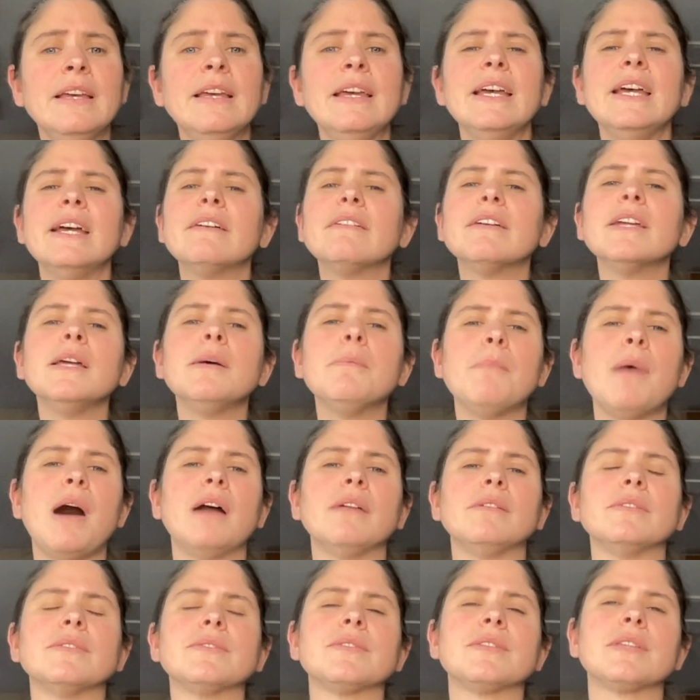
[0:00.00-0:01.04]
Area
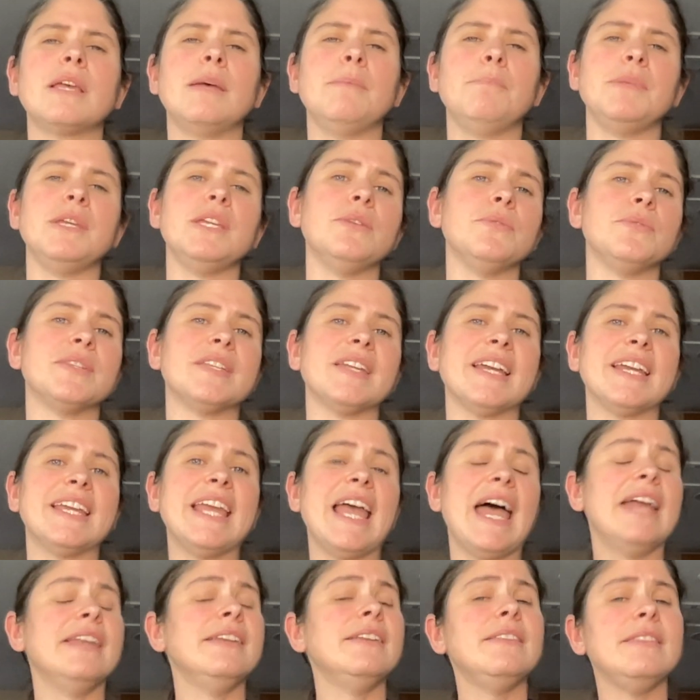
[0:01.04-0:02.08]
models can be used
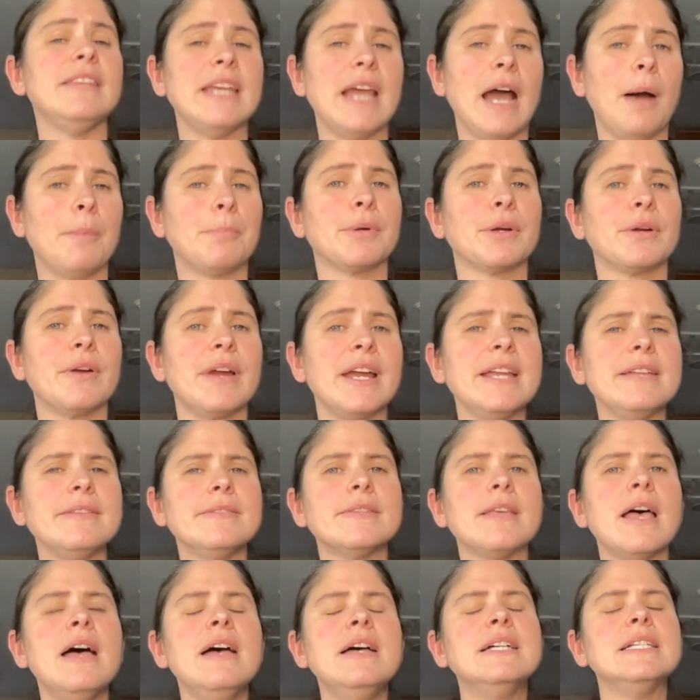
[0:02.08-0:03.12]
again in the upper grades
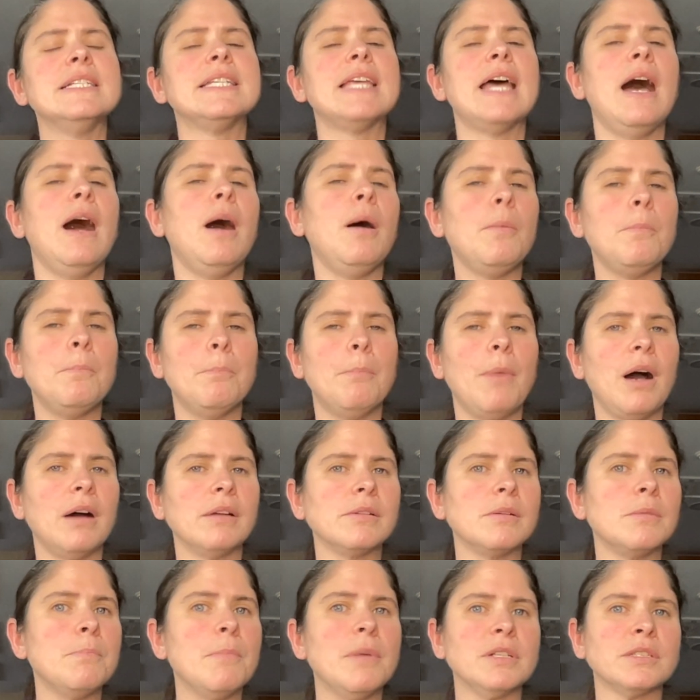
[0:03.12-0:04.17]
to help
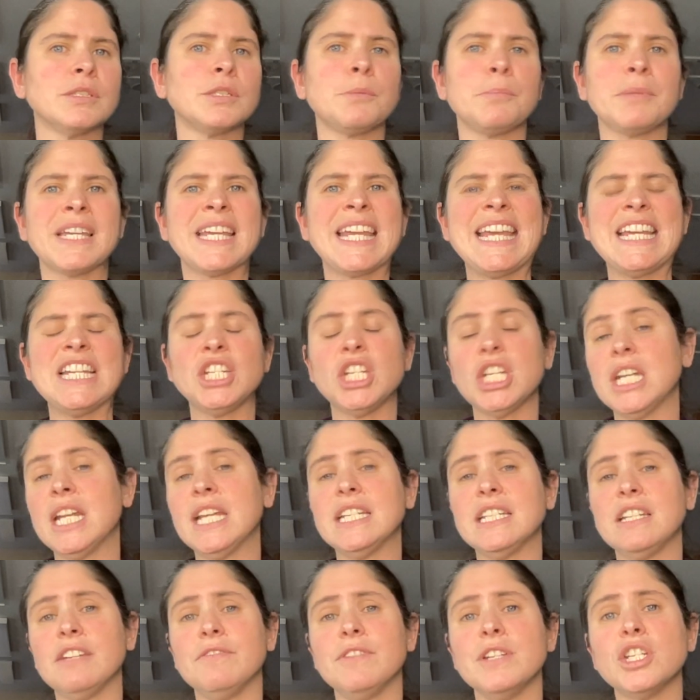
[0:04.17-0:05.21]
model multiplication
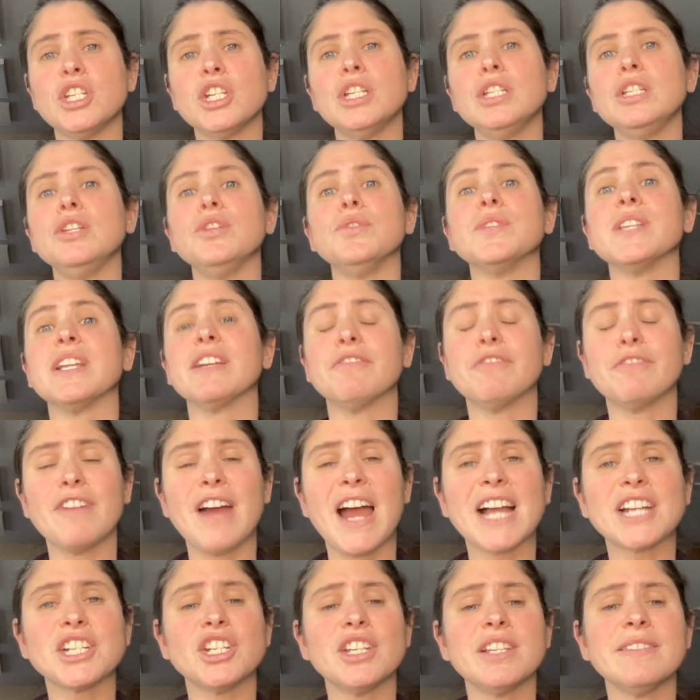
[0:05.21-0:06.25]
and division using
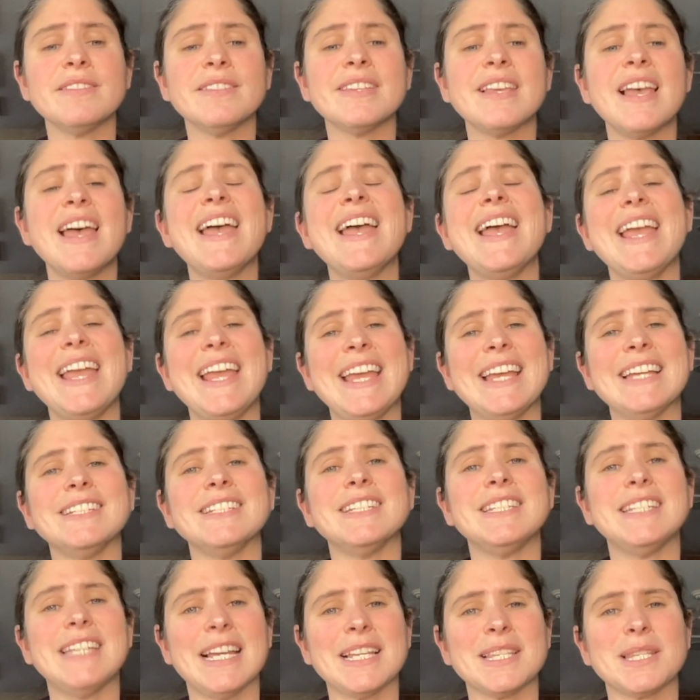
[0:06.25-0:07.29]
fractions
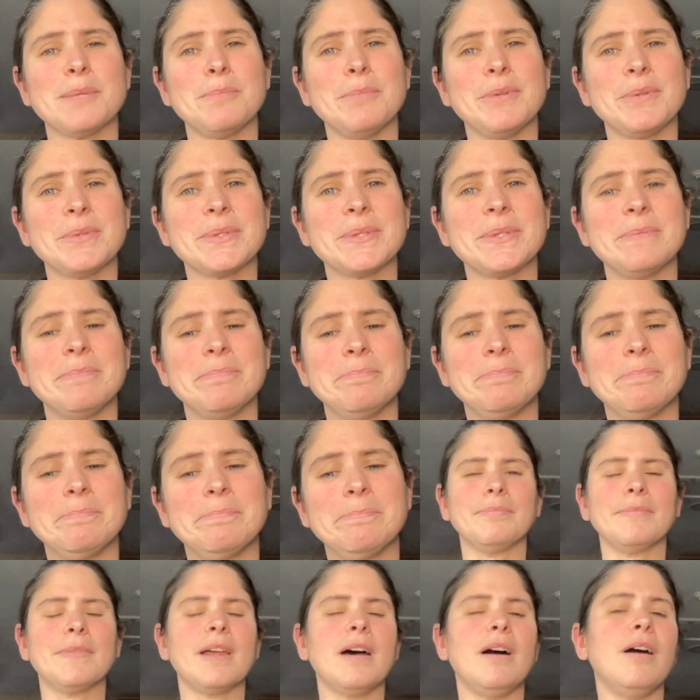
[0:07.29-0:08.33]
and decimals.
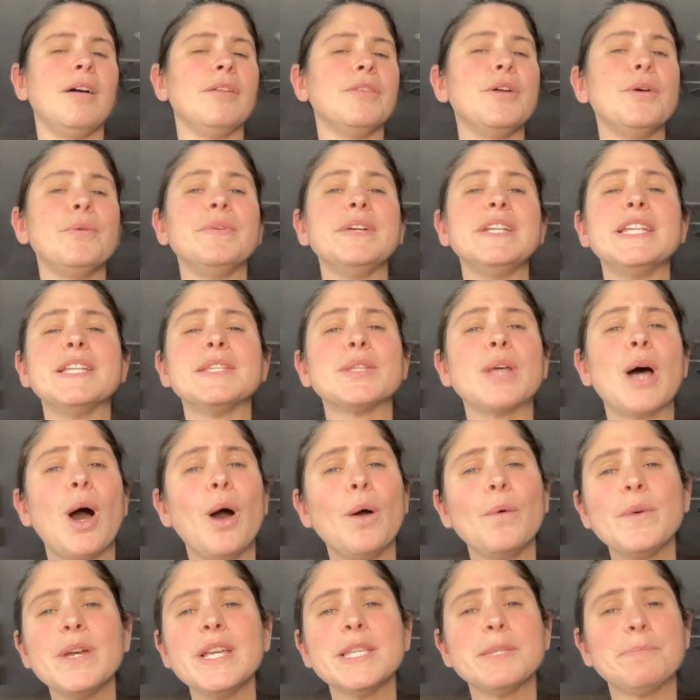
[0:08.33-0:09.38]
Although it has
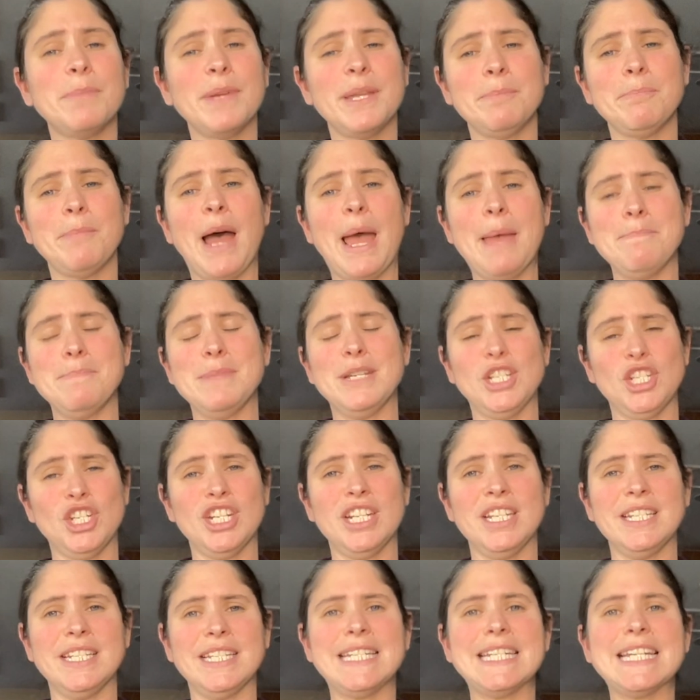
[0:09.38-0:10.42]
always been my
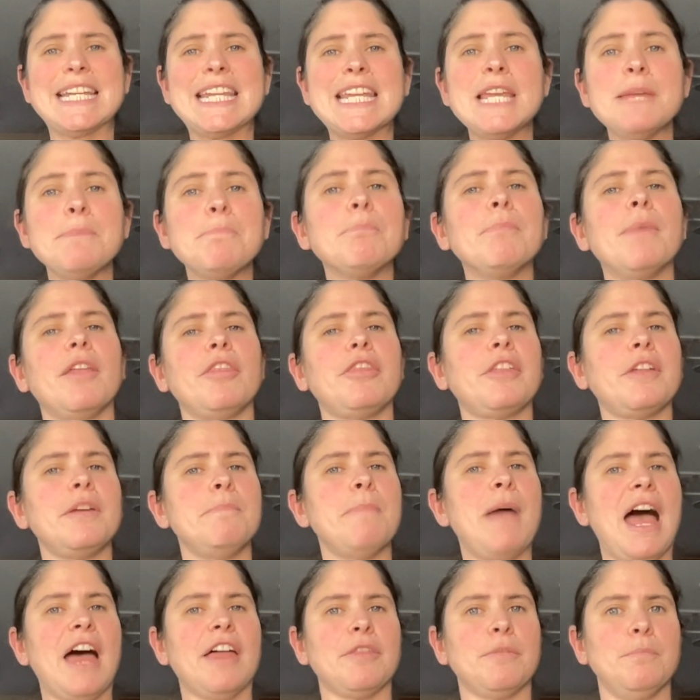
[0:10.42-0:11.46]
mission to keep Monthly
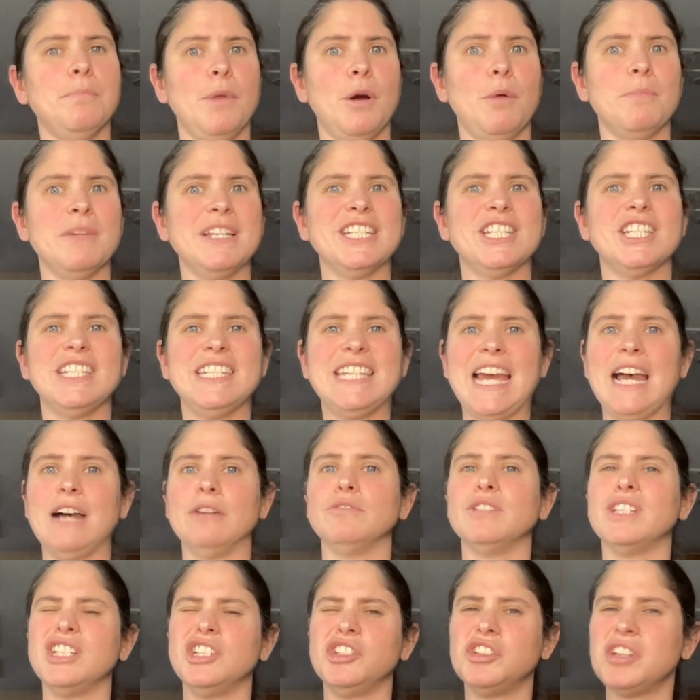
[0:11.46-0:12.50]
Math Moment down
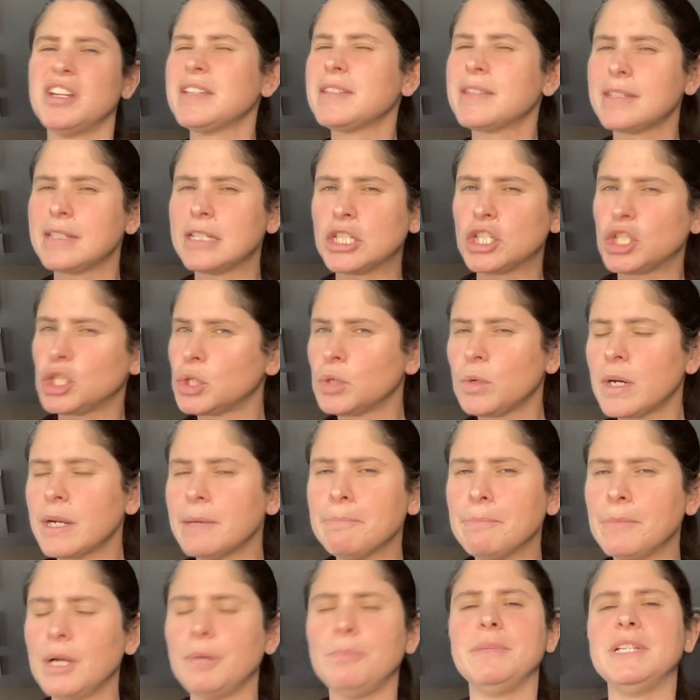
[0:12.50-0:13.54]
to just a
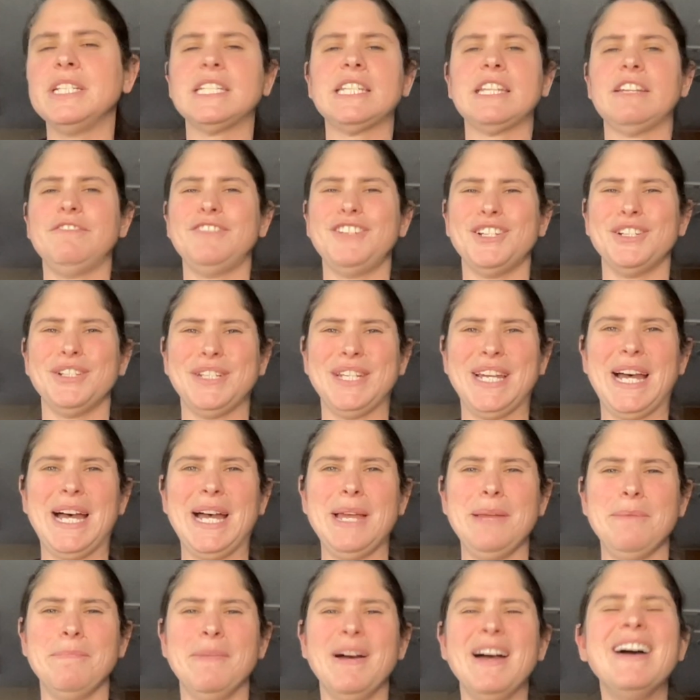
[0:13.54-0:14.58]
short moment of your
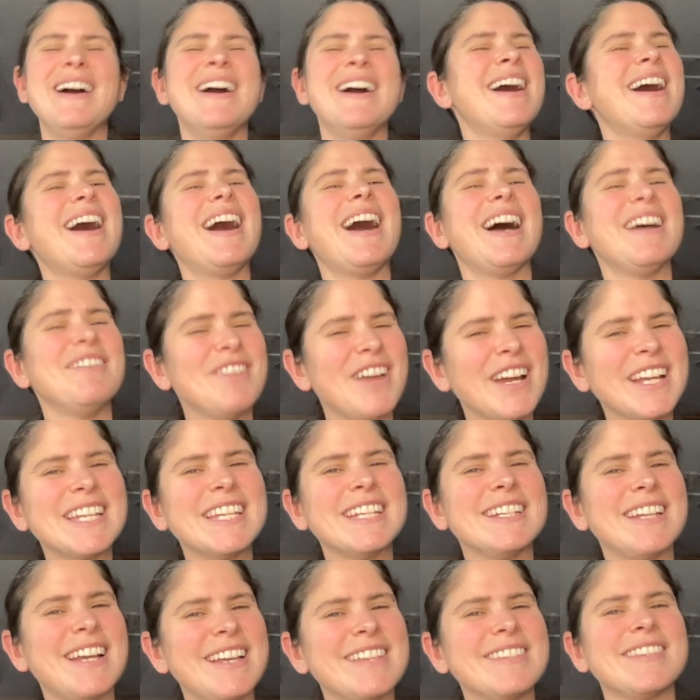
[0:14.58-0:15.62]
time, I
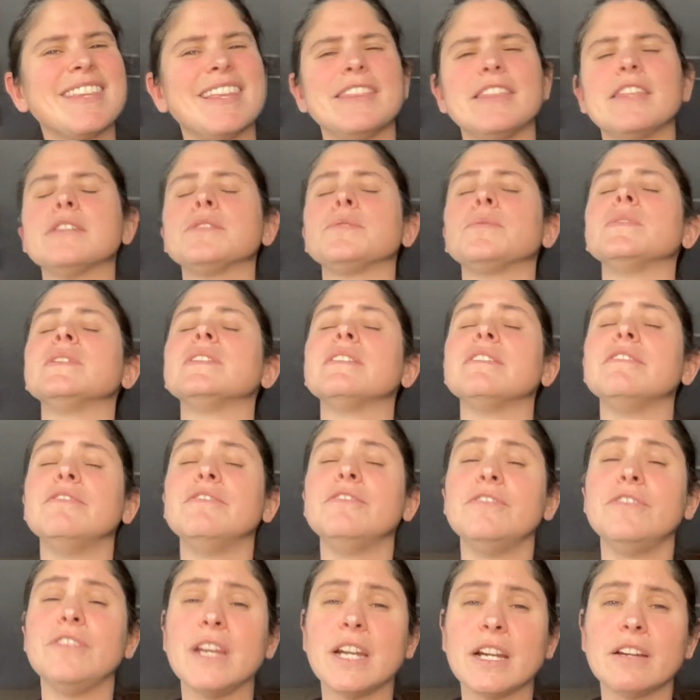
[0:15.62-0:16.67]
recognize that this was a
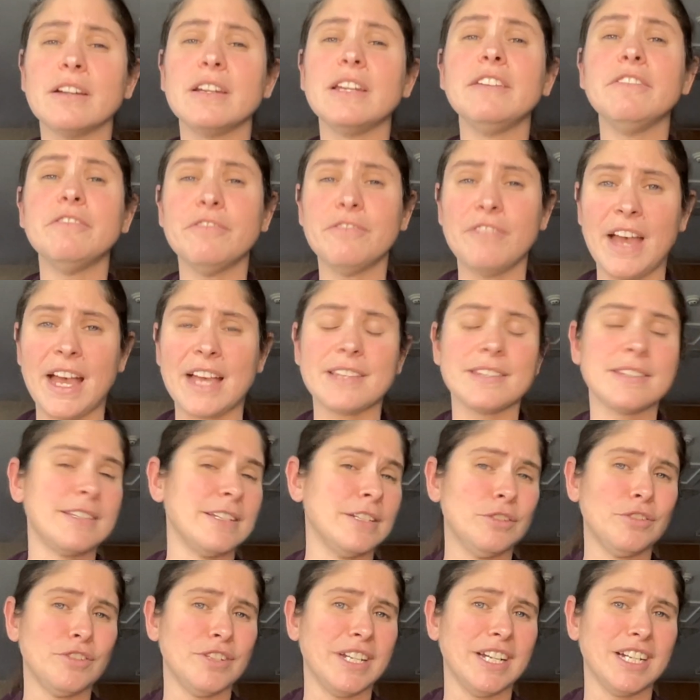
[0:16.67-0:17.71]
very fast
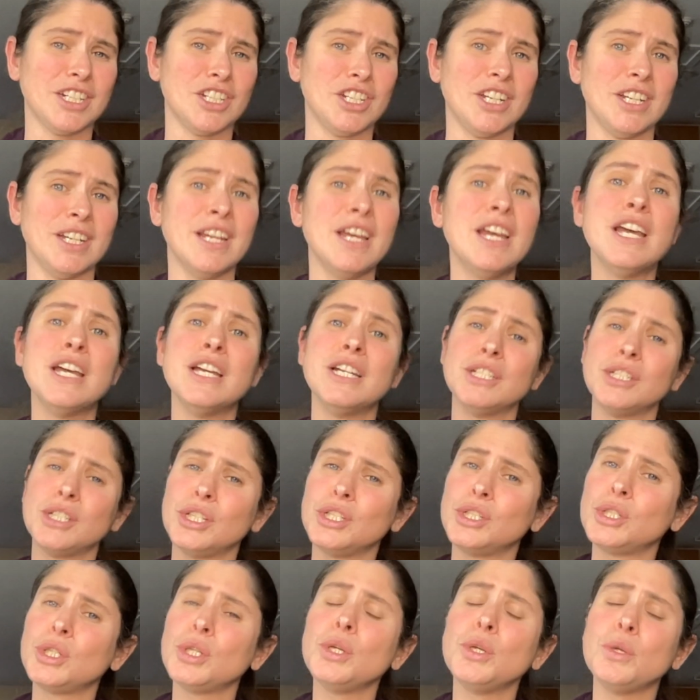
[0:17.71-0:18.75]
introduction to
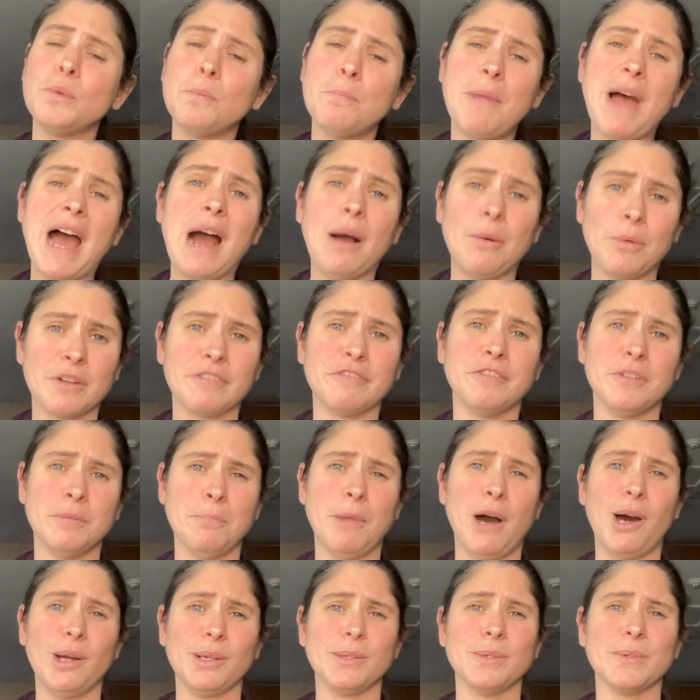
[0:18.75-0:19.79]
2 powerful
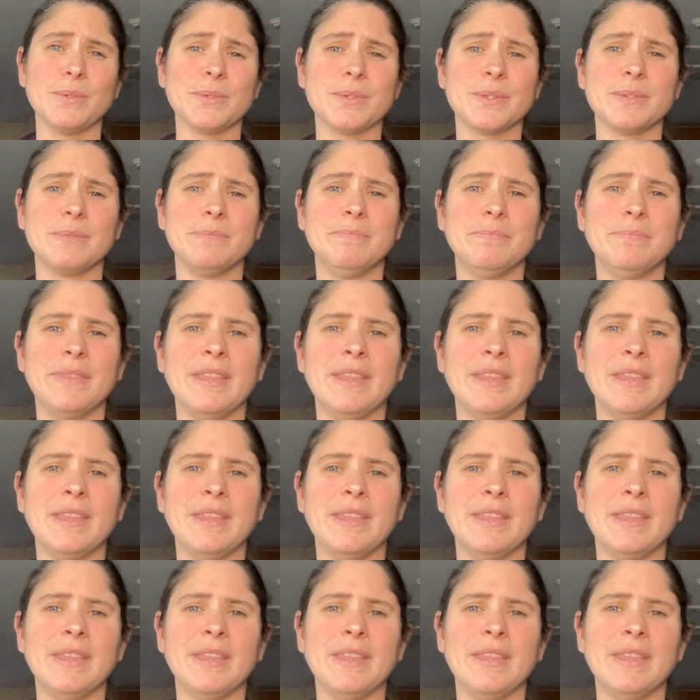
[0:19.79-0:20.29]
models.